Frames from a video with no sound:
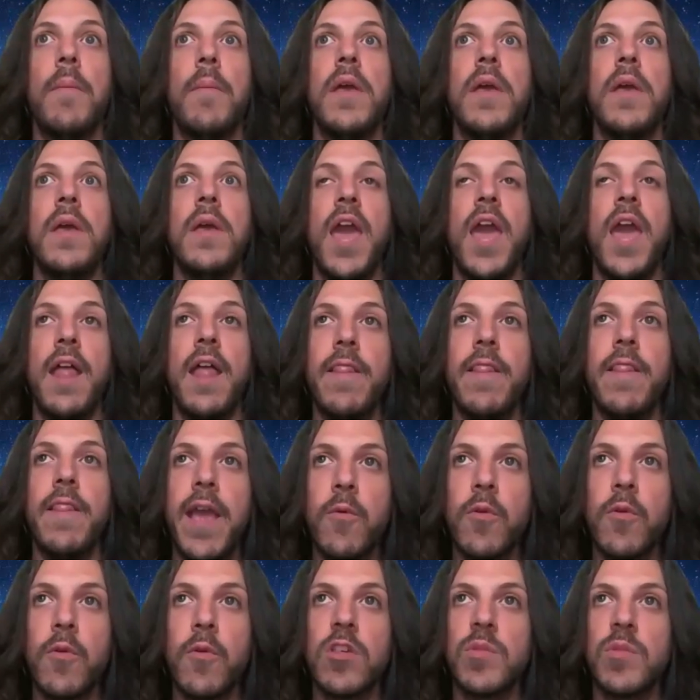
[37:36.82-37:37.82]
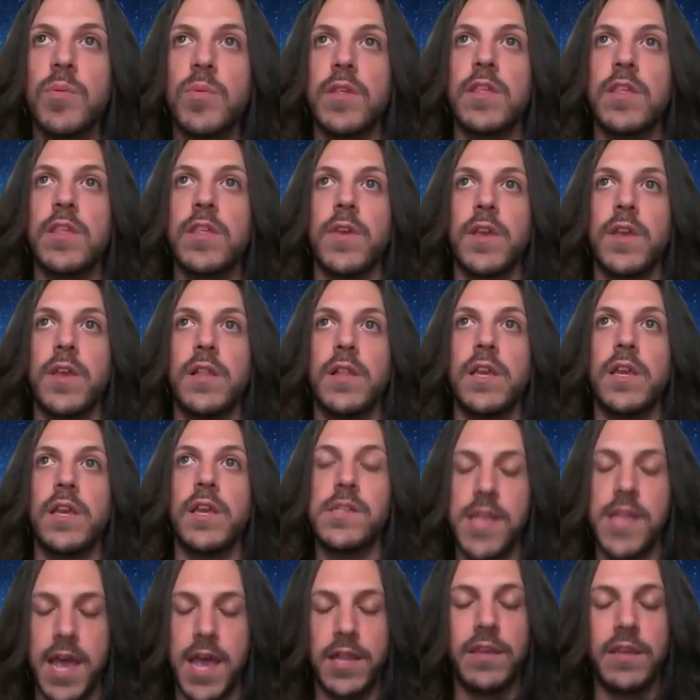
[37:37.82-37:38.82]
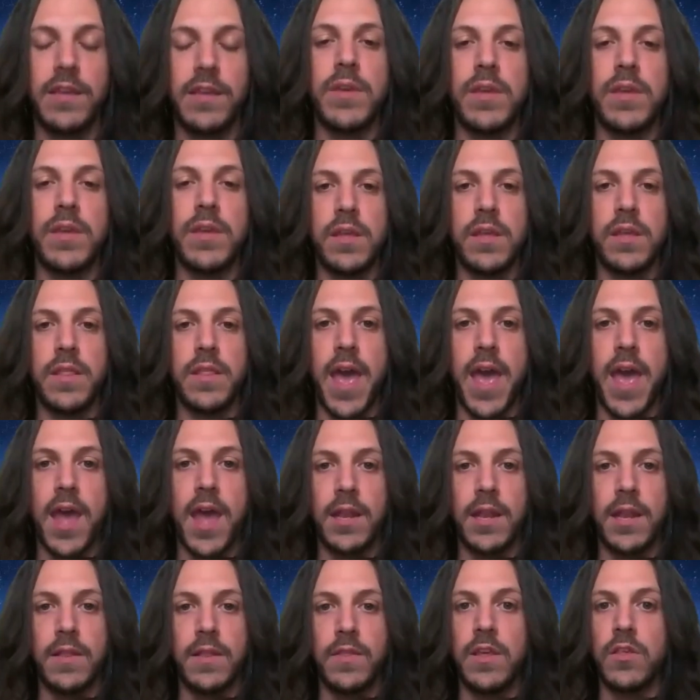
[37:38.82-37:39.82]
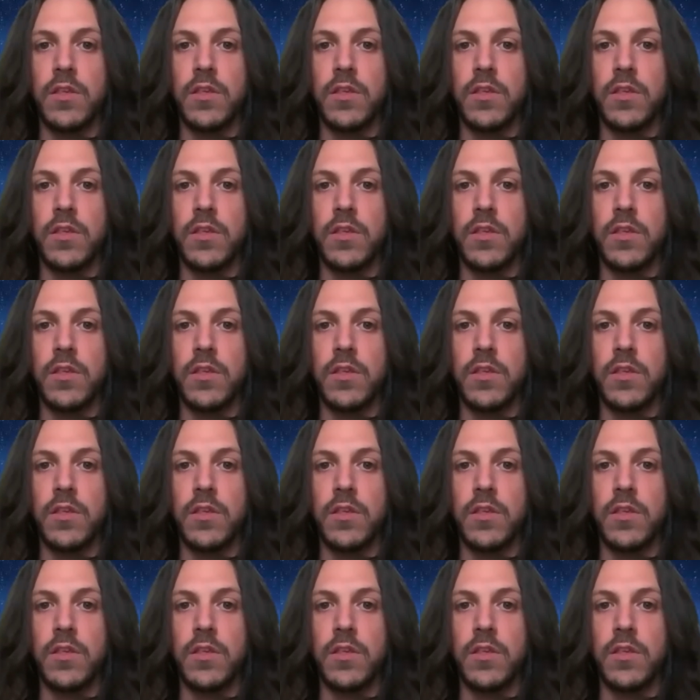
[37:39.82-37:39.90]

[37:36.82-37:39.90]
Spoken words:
Um, and they were specifically telling me that